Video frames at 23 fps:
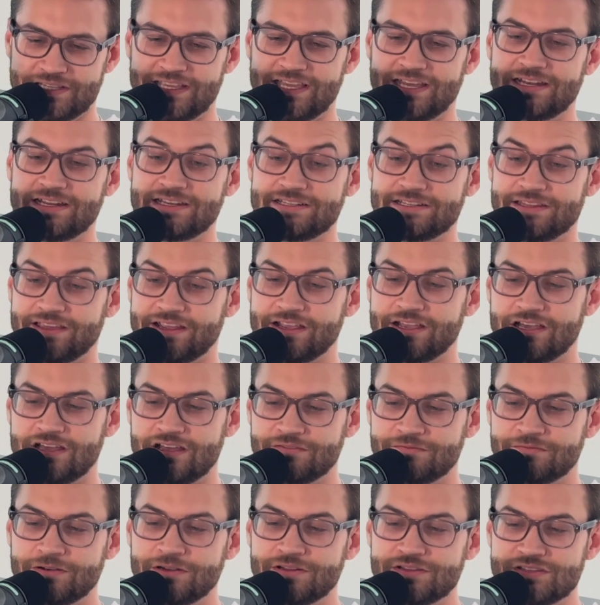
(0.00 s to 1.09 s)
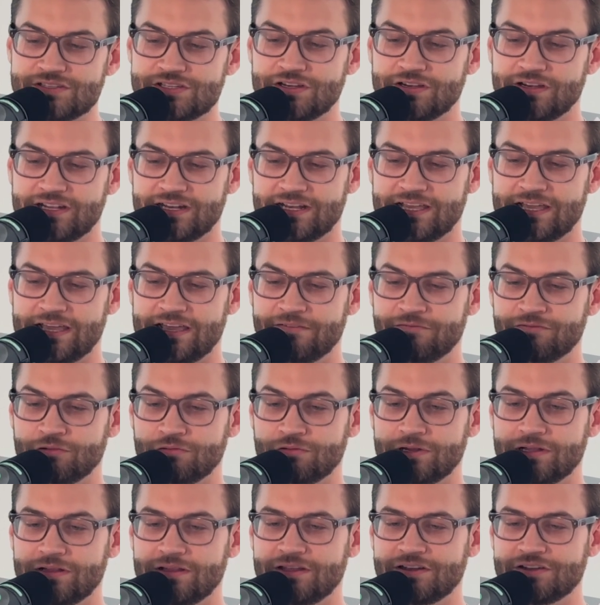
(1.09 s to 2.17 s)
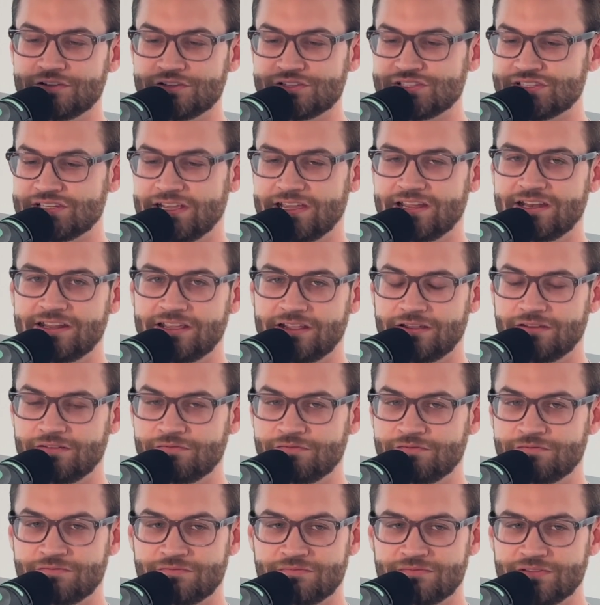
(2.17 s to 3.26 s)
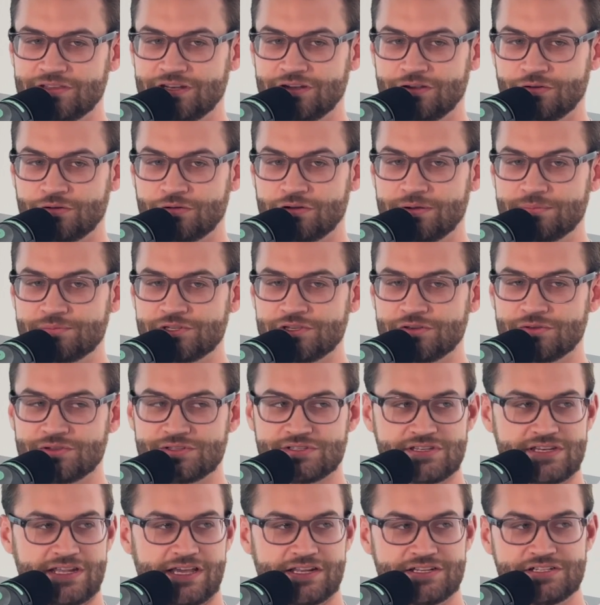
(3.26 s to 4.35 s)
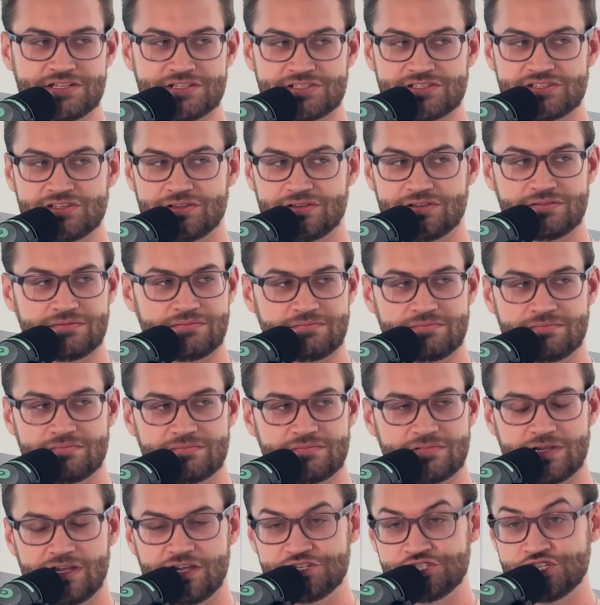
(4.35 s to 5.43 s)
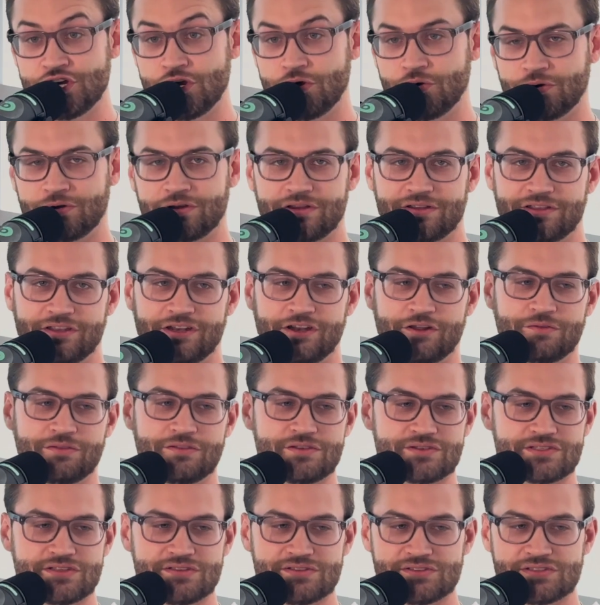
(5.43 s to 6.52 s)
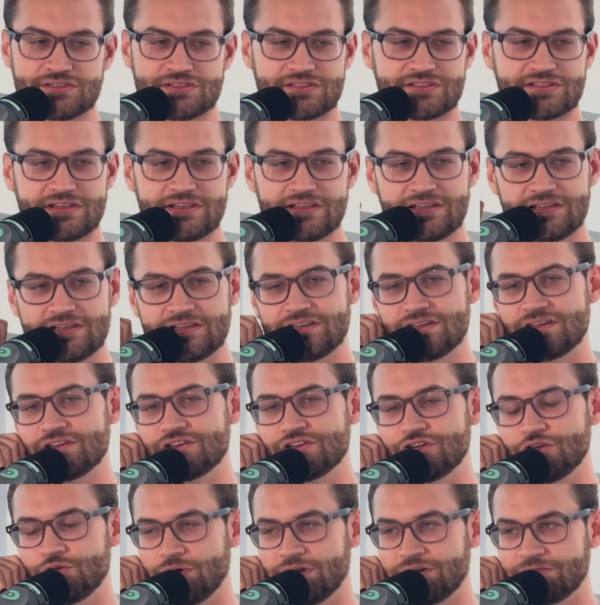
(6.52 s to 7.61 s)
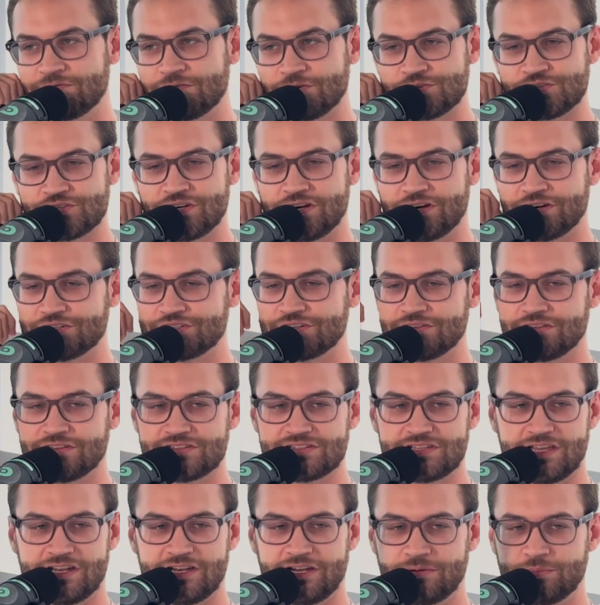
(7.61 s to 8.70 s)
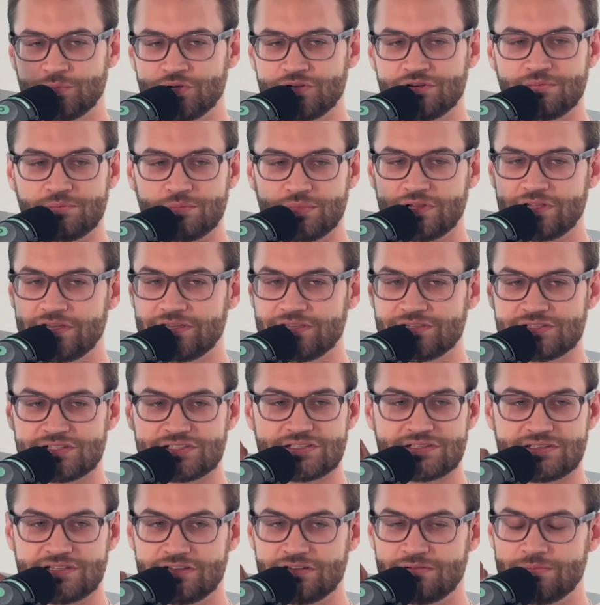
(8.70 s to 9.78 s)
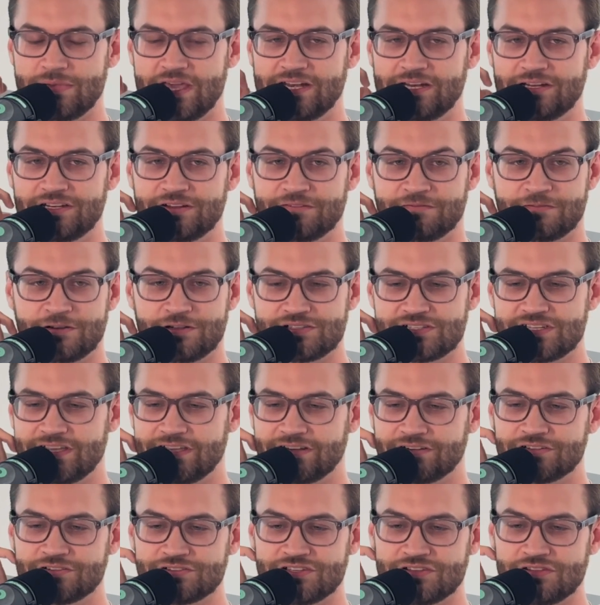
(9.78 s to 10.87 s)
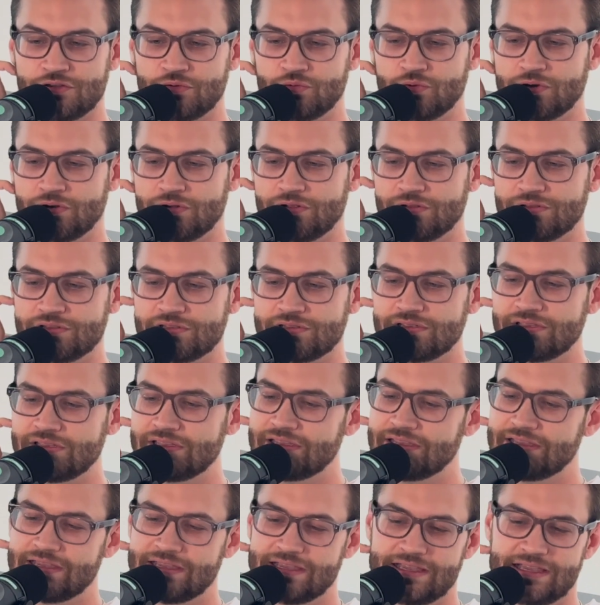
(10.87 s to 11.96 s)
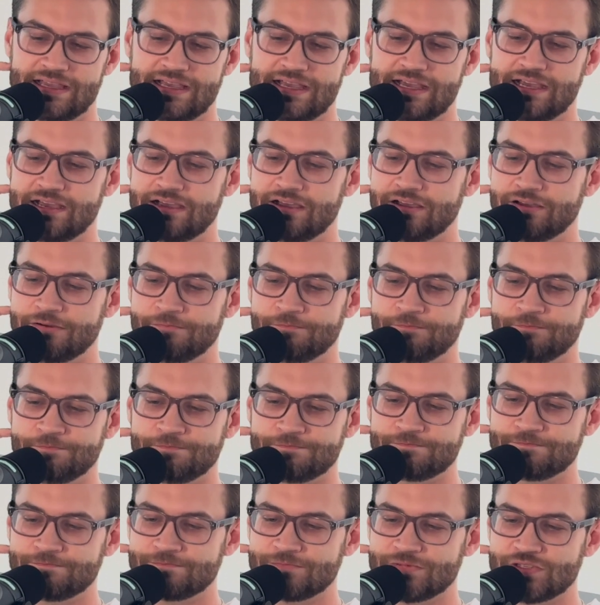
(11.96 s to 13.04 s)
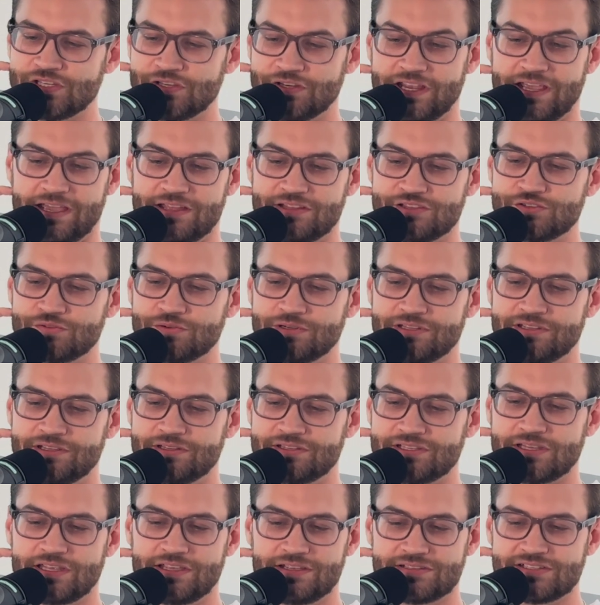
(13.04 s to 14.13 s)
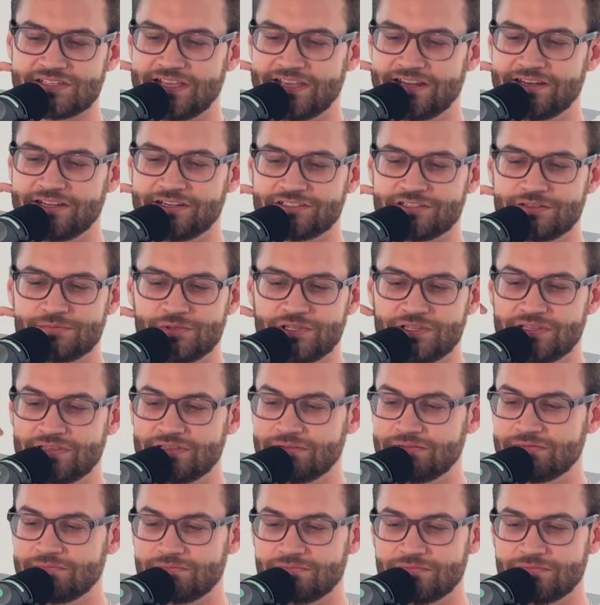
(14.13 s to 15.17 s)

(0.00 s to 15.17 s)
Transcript: get into the conference, you're going to have a real understanding of, crypto is not just a joke. This is new infrastructure that's getting put in place in many different sectors of the world. So yeah, it's really exciting to be,